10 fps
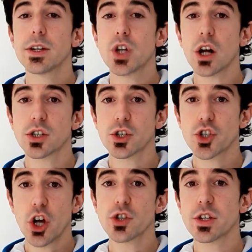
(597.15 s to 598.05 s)
Dr.
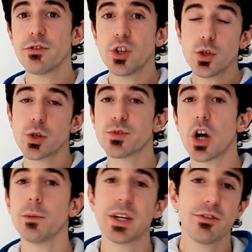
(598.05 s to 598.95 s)
Joseph YouTube
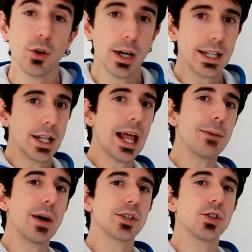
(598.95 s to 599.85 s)
told me if you hit the
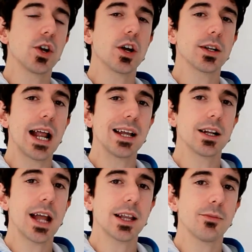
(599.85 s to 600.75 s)
like button, you're gonna
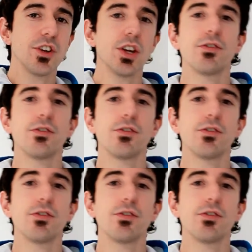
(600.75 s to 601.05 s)
like the video.